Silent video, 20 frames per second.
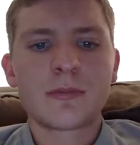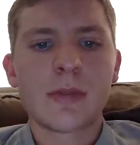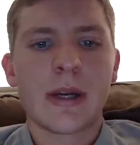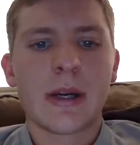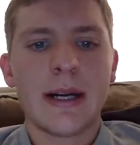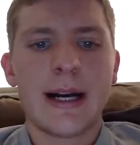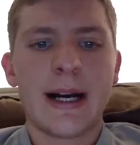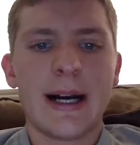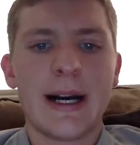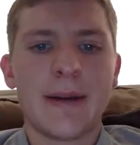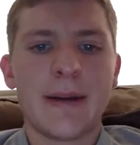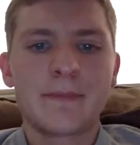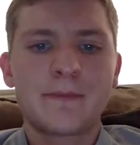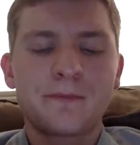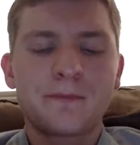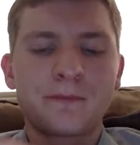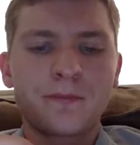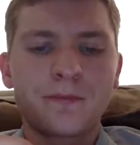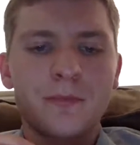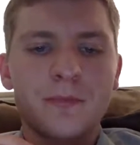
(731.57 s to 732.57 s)
Aha.
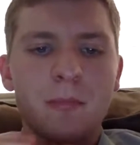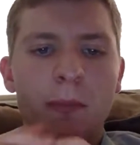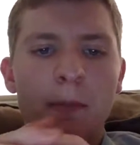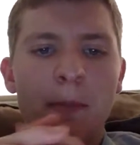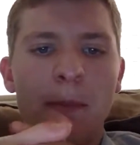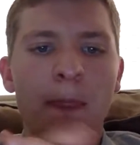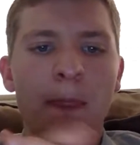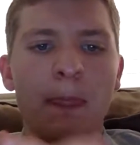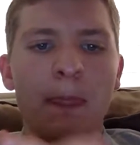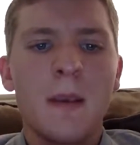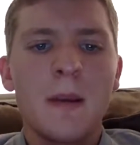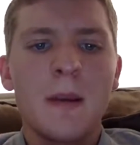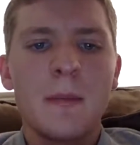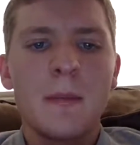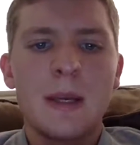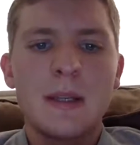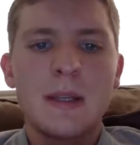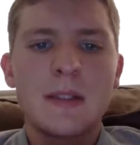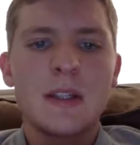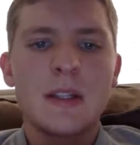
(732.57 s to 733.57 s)

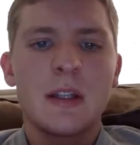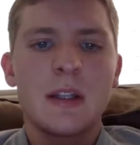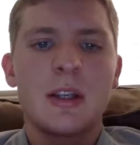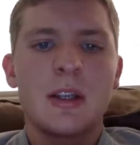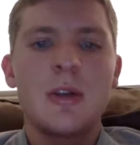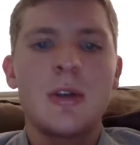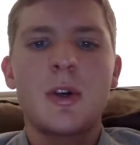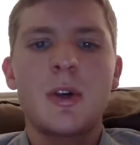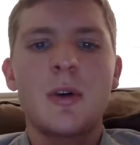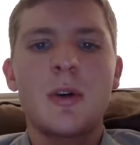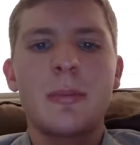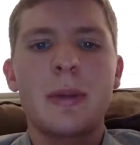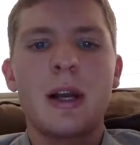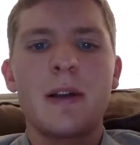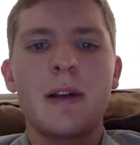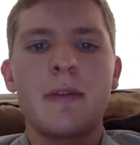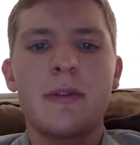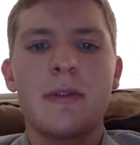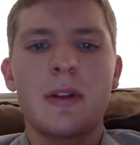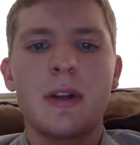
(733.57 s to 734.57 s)
Based on the QQ
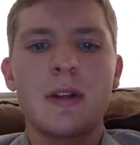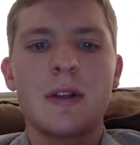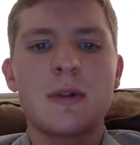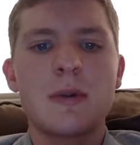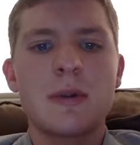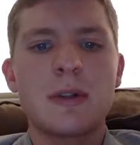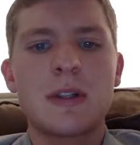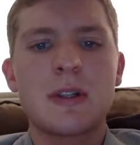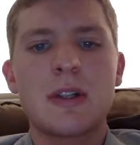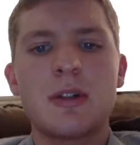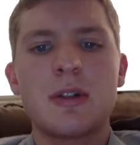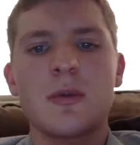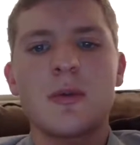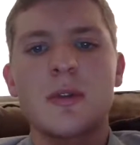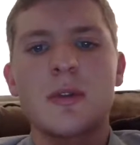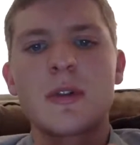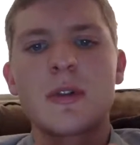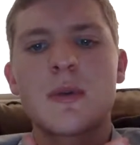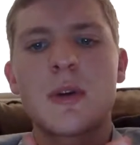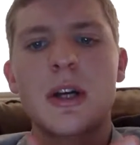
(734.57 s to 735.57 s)
plot for these
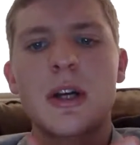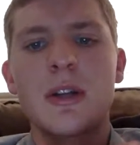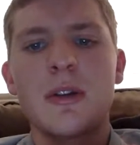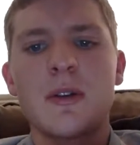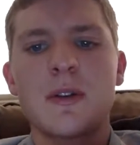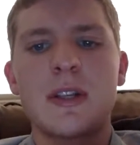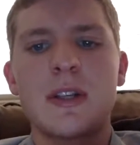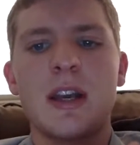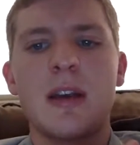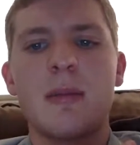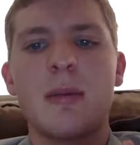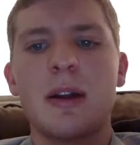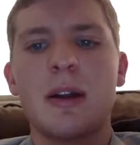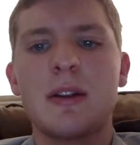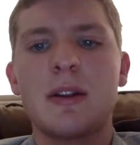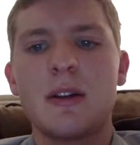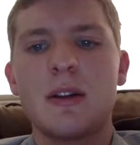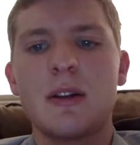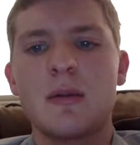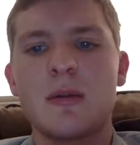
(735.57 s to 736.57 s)
residuals, what can you say about
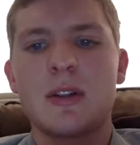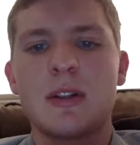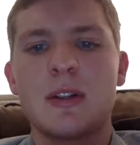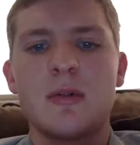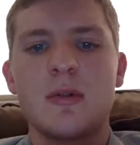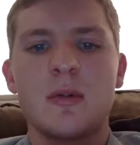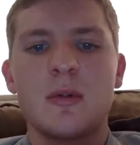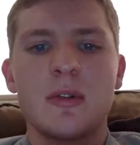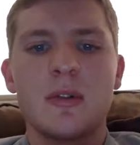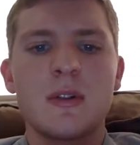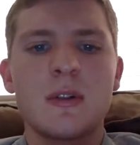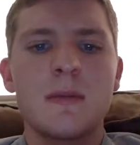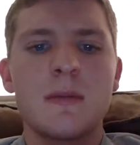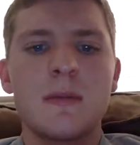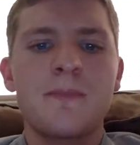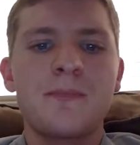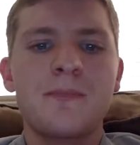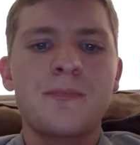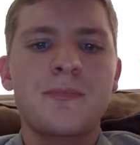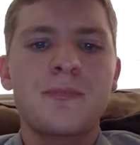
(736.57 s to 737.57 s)
these residuals?
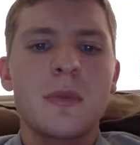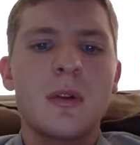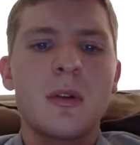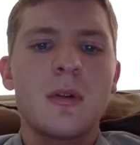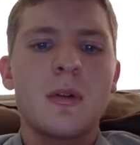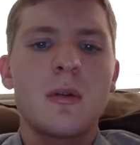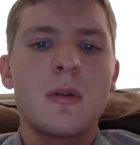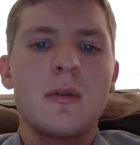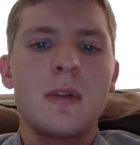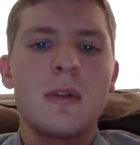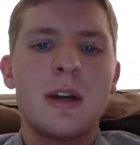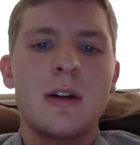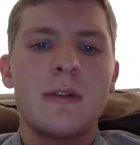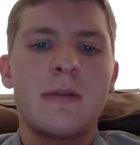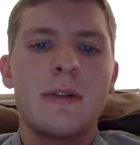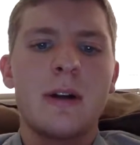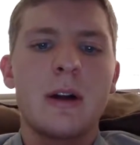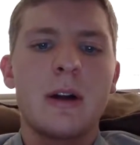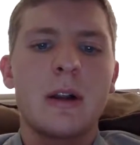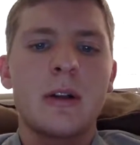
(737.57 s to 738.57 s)
They are
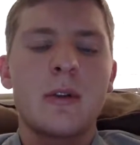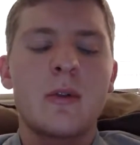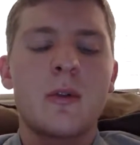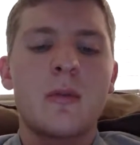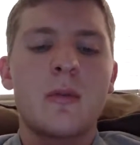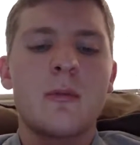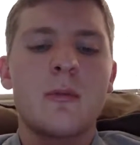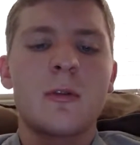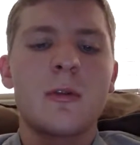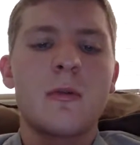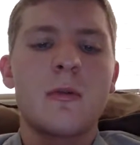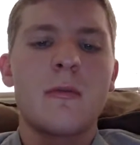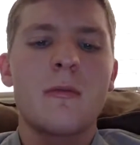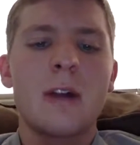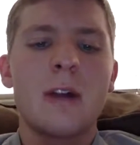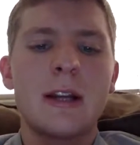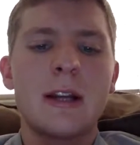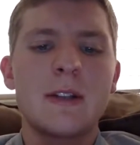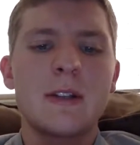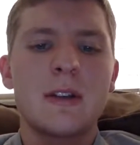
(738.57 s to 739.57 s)
fairly normal,
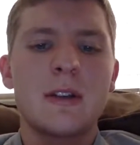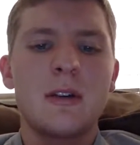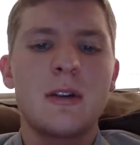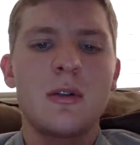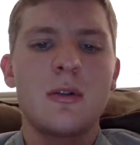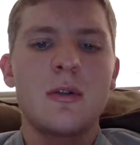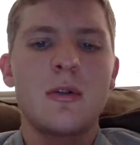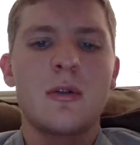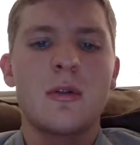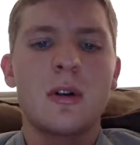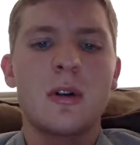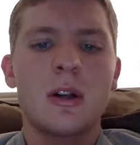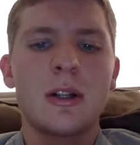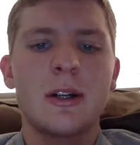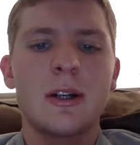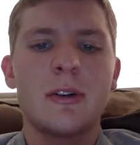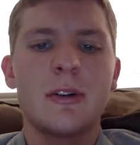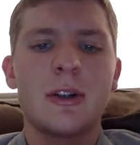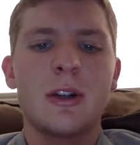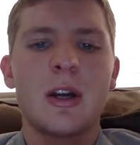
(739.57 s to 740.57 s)
right skewed, or
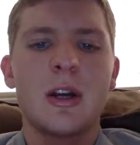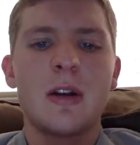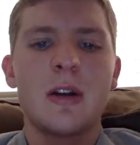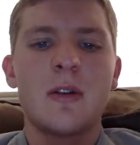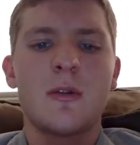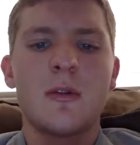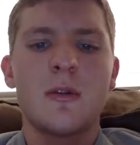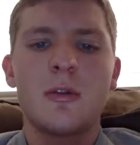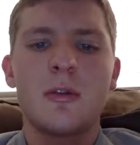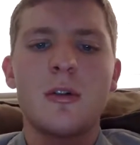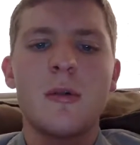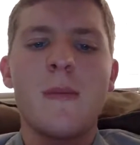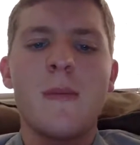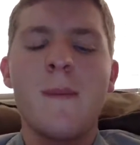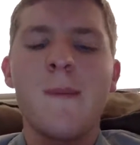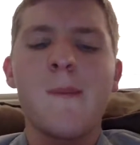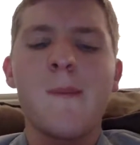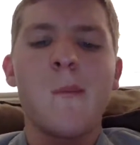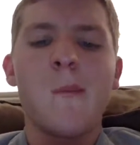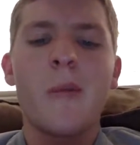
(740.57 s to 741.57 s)
clearly not normal.
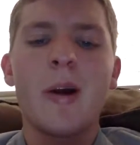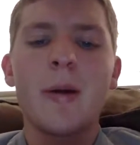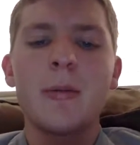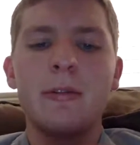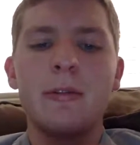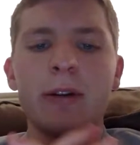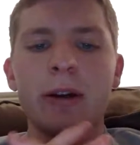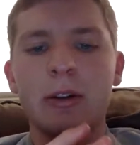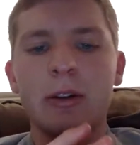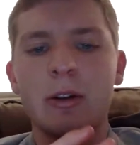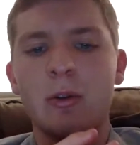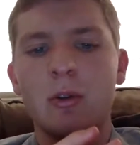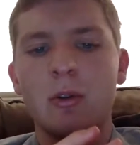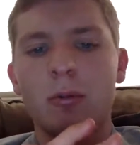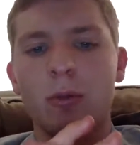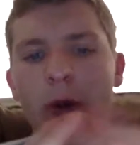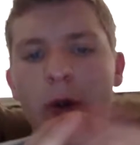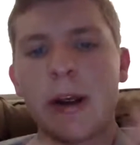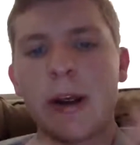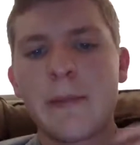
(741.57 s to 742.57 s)
Probably fairly
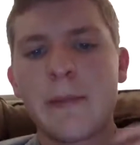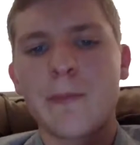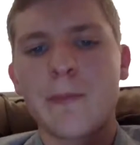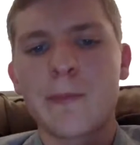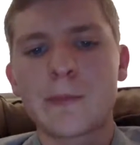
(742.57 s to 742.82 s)
normal, right?